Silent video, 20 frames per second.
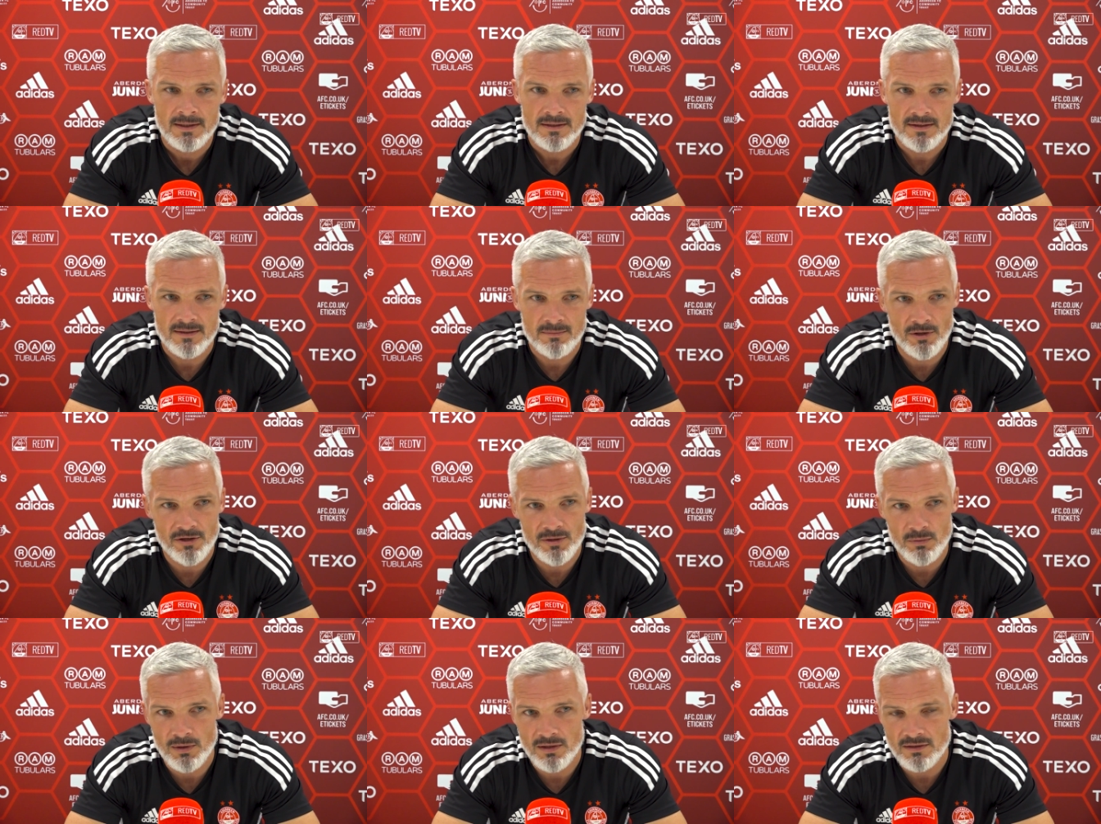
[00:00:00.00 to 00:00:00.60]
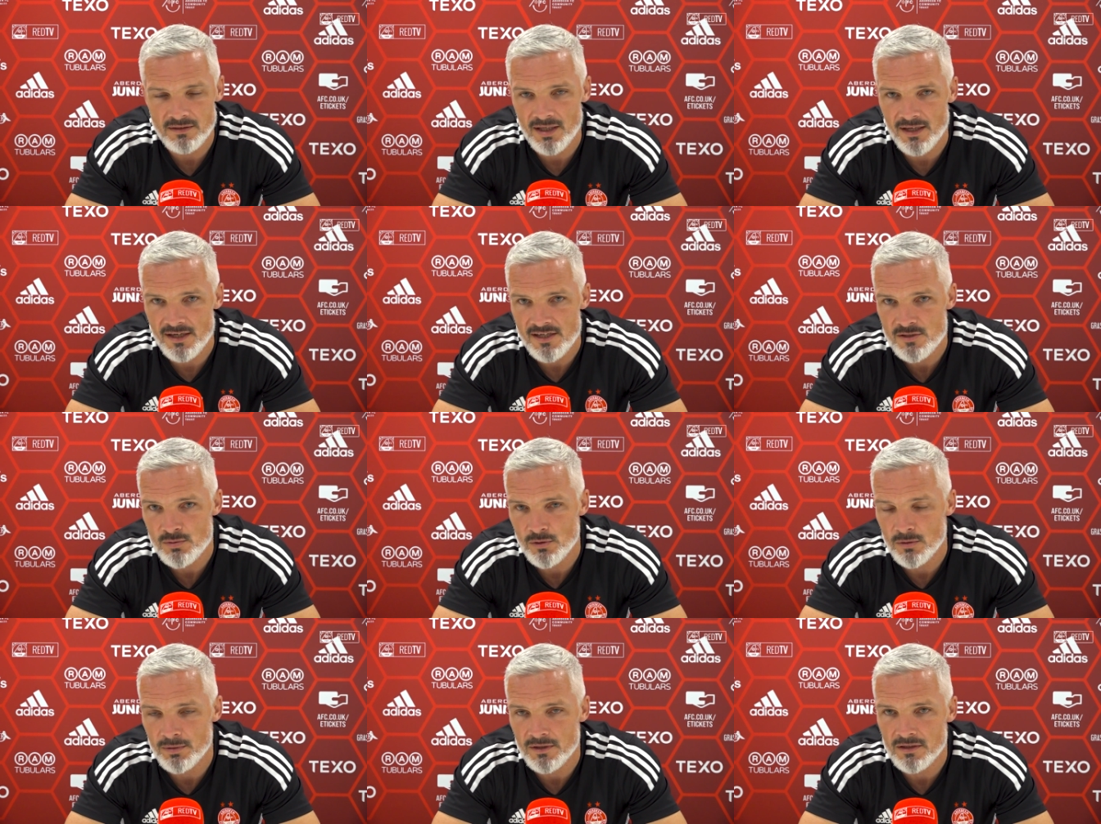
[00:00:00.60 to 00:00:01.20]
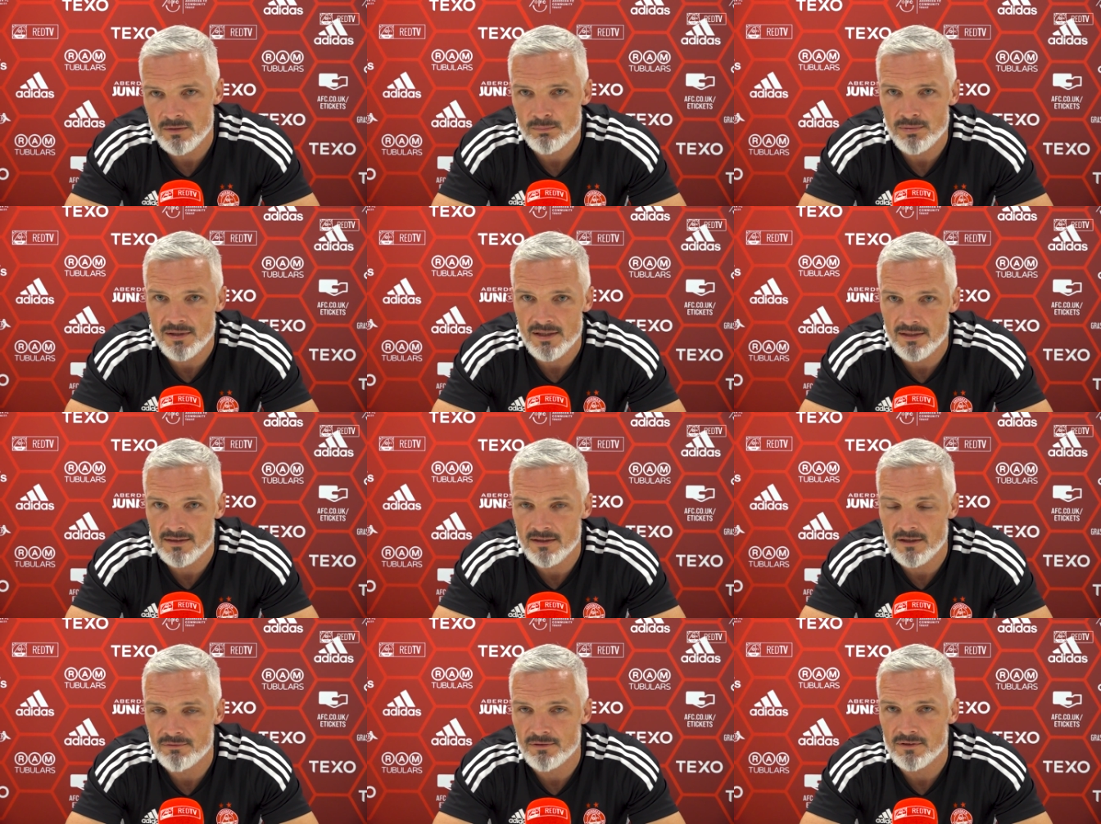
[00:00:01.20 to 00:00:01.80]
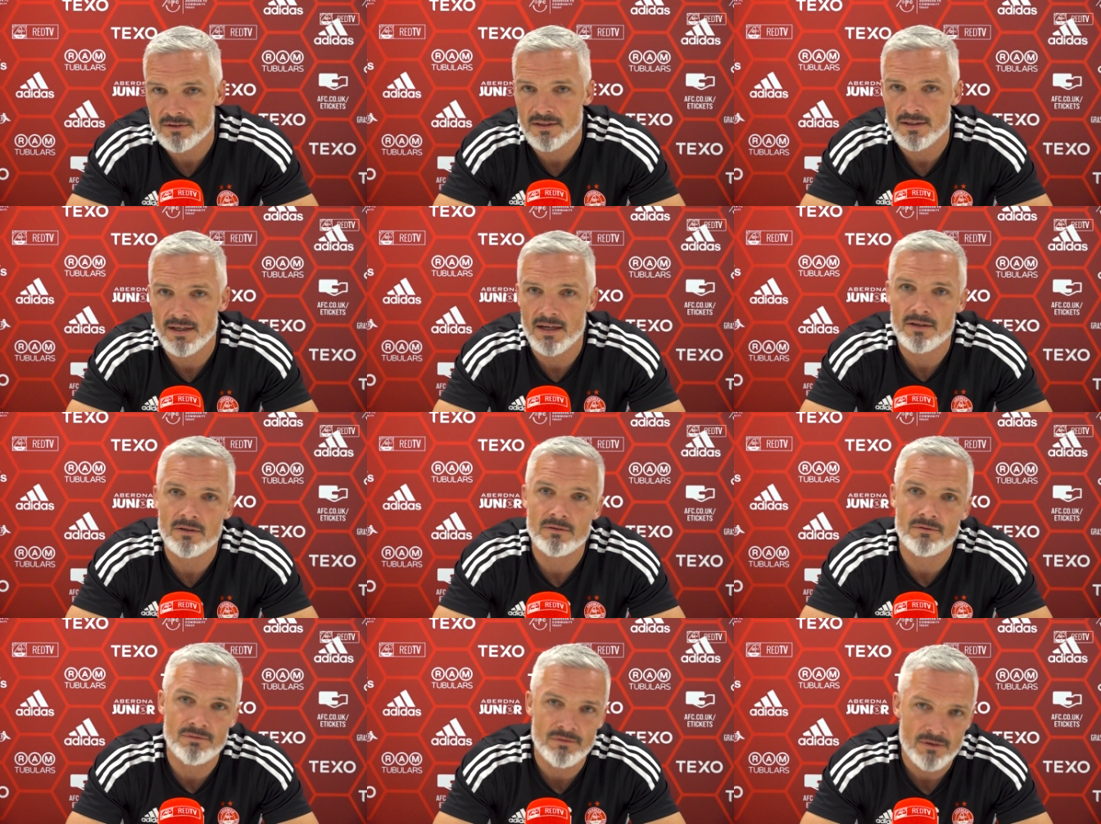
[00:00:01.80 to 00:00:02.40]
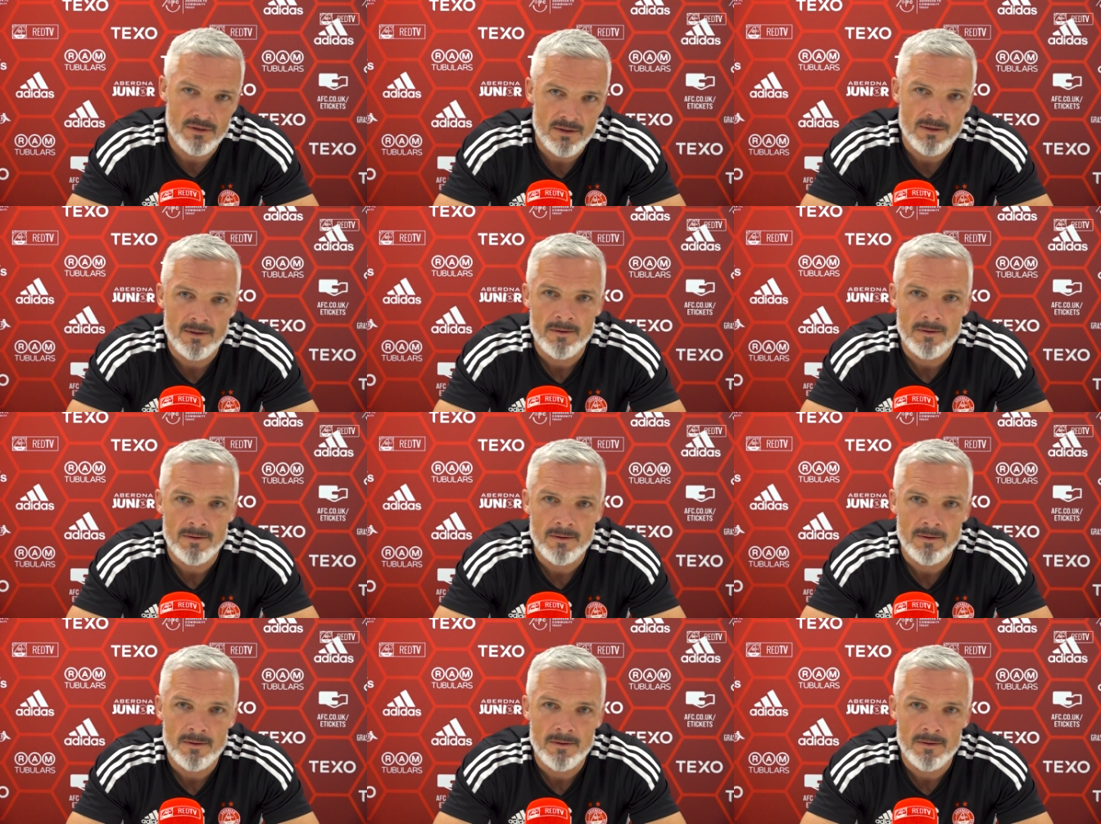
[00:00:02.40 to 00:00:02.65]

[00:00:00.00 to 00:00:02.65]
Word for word: the Motherwell test will be completely different to that of